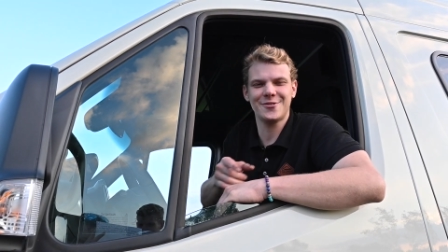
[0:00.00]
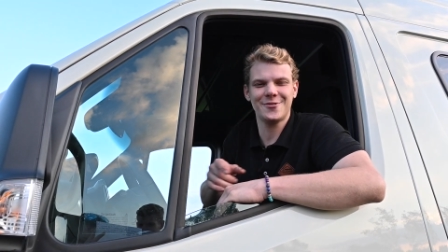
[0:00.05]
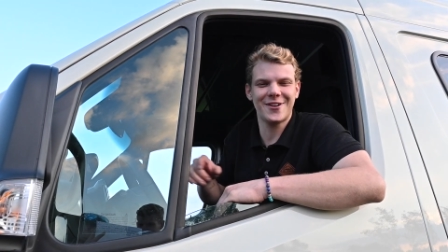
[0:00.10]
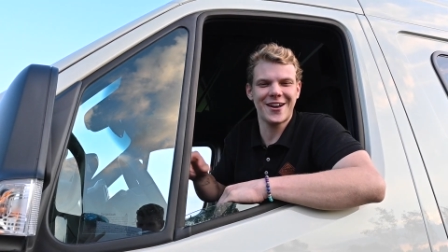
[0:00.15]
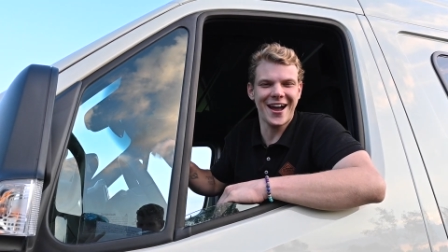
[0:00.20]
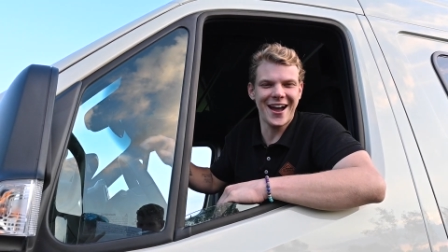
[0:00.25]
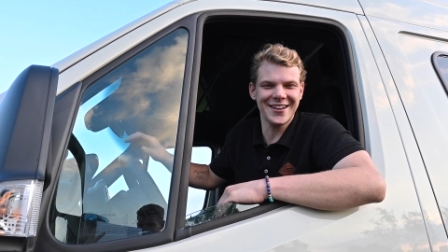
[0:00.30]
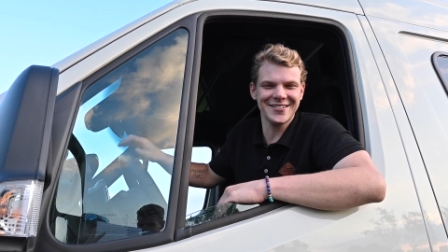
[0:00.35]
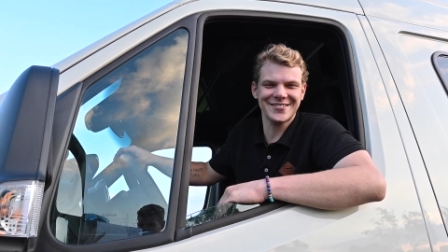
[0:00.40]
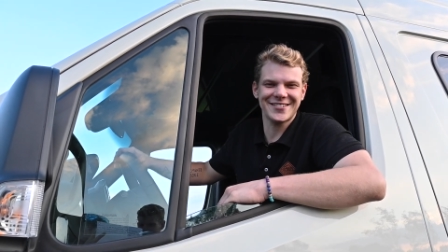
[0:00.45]
you
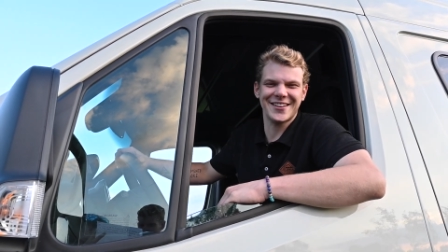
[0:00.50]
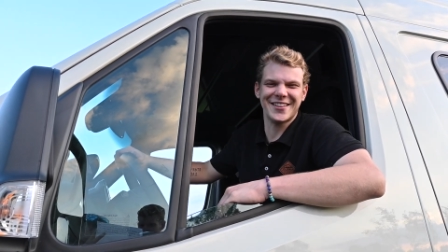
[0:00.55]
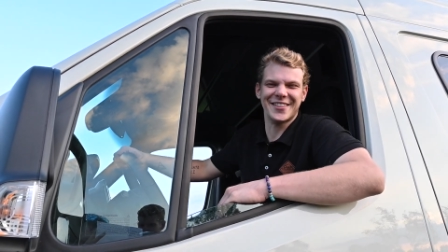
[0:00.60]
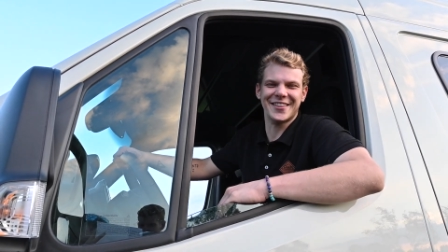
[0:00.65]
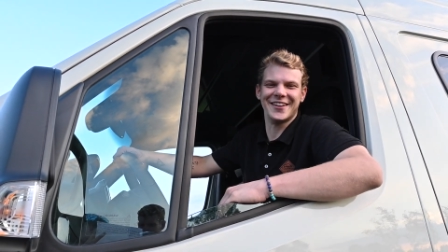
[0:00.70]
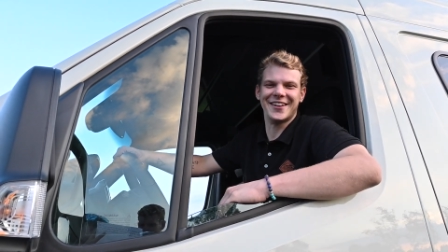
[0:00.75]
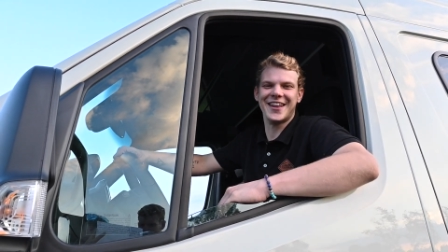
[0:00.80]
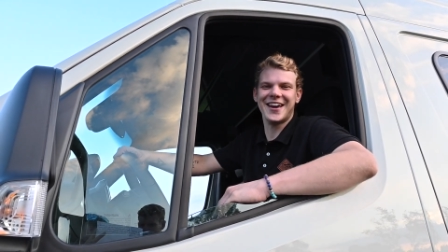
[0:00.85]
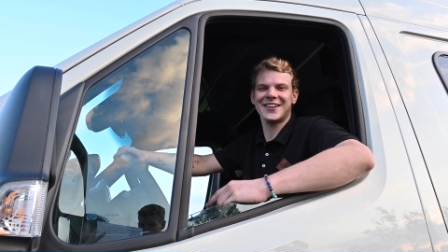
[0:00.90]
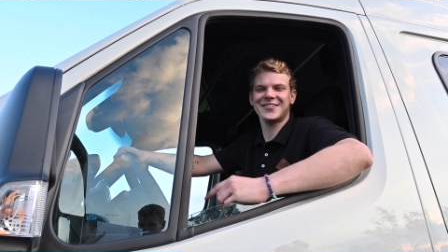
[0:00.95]
guys in
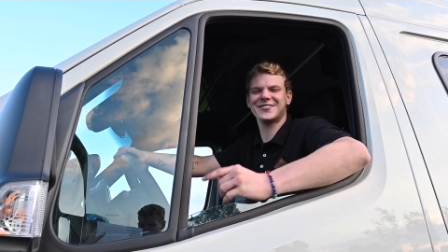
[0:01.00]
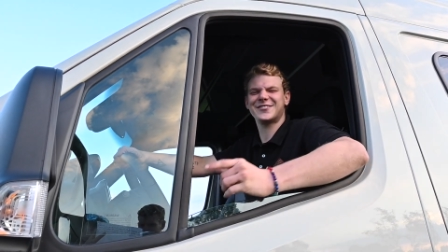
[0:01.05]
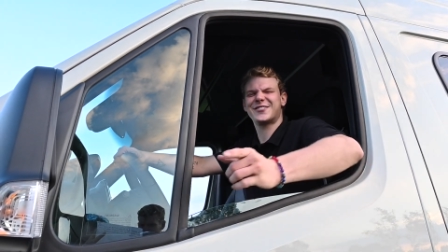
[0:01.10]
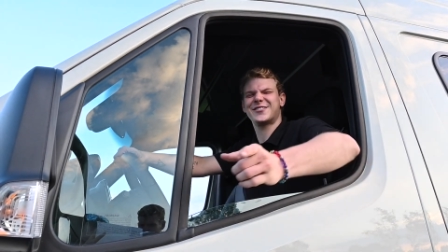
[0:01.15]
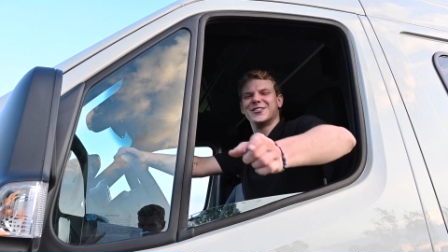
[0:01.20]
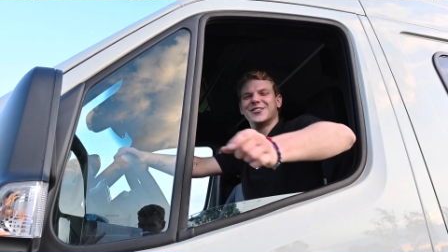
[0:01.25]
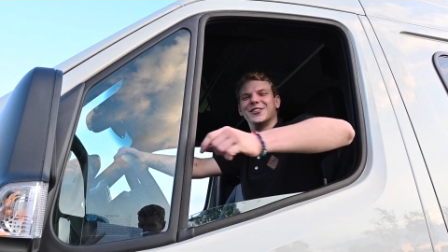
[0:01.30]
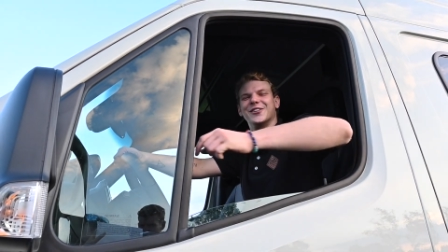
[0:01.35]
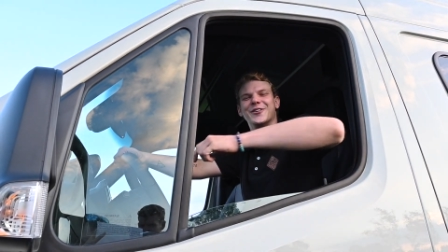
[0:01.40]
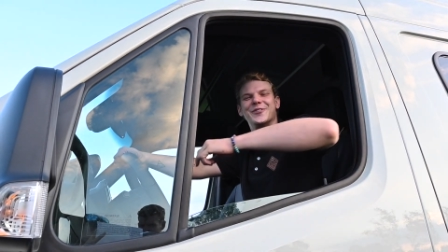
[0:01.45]
the next
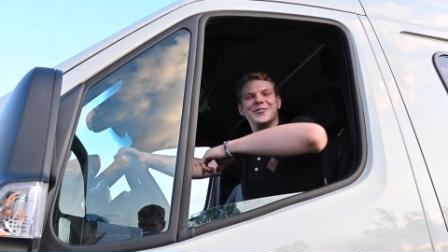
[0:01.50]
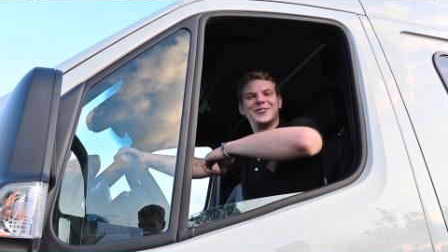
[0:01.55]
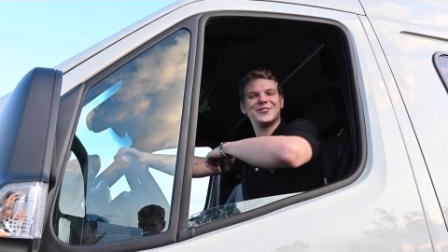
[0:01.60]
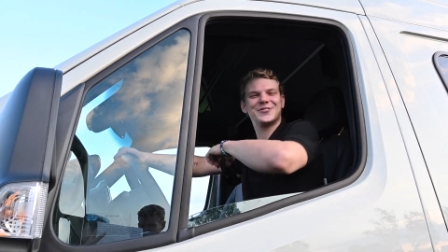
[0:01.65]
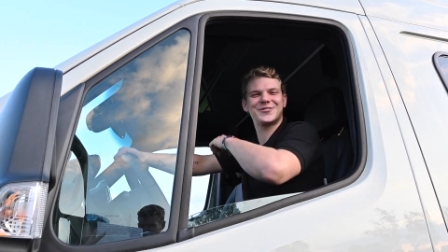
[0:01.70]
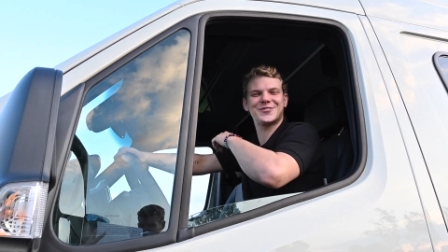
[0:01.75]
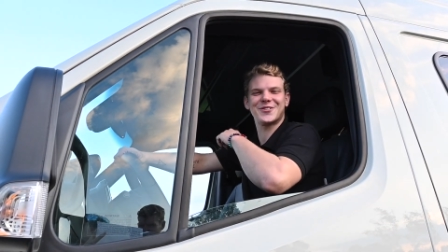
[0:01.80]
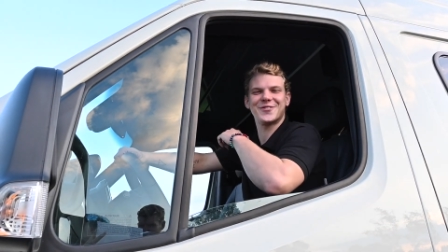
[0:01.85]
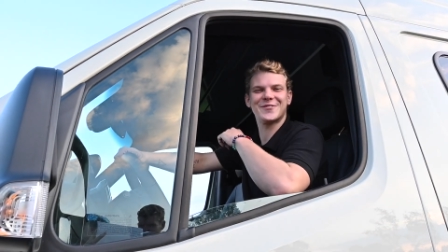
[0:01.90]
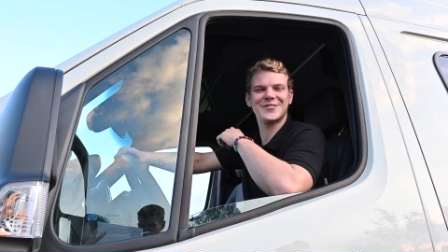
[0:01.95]
Colonial
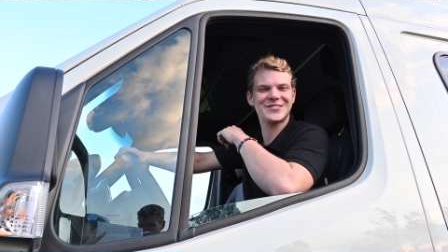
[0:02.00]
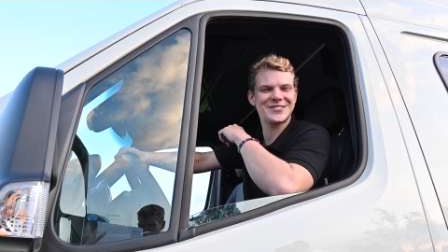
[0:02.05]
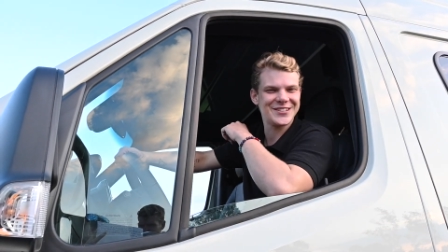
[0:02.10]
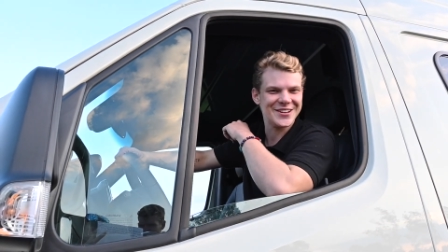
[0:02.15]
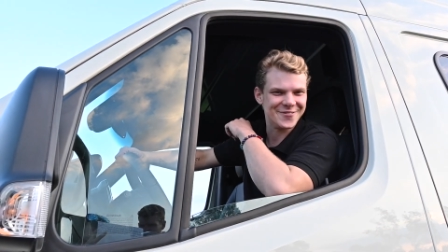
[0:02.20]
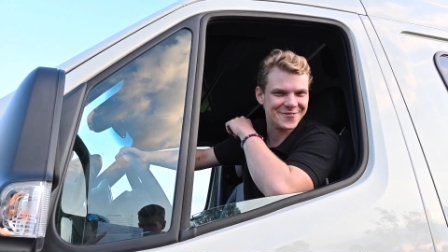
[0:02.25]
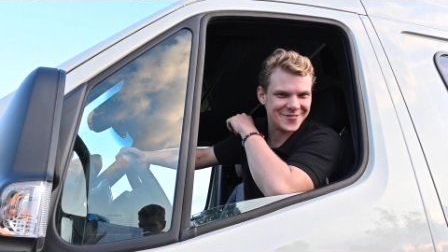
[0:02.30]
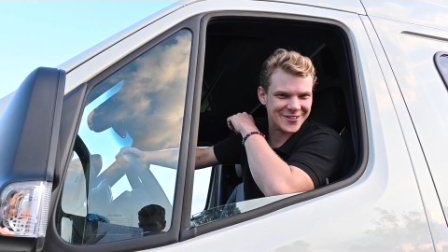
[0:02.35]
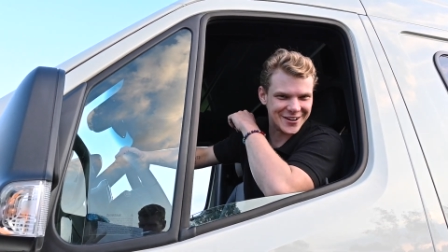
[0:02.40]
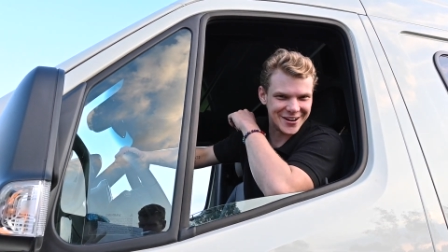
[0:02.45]
Service
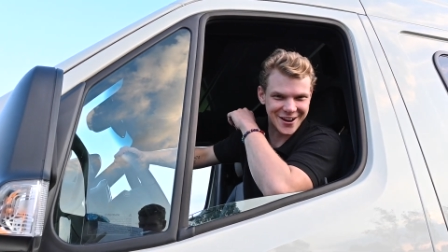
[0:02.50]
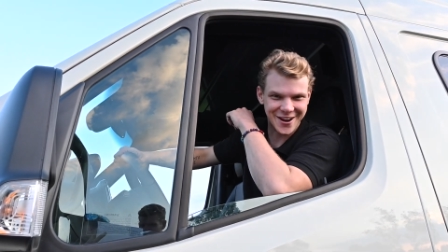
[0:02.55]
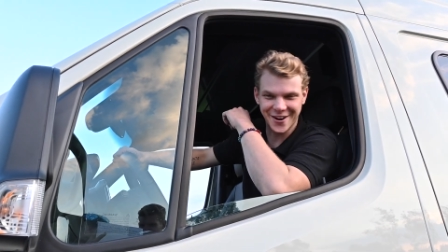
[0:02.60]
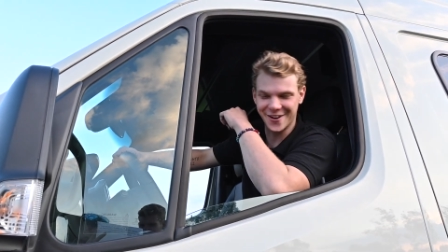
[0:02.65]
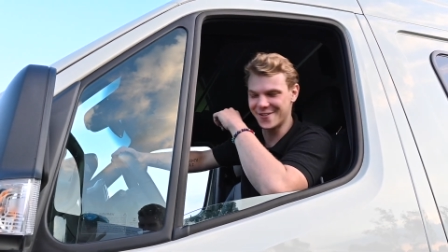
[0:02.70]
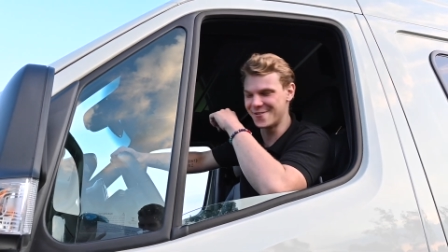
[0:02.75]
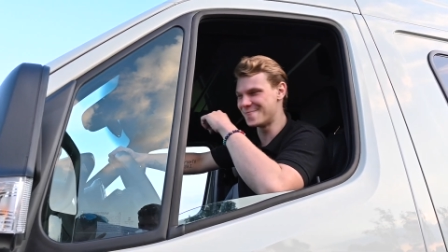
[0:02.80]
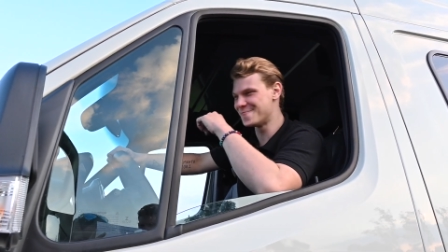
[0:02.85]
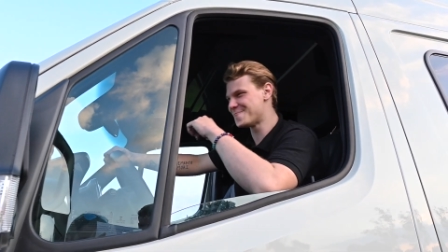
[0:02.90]
Tip video.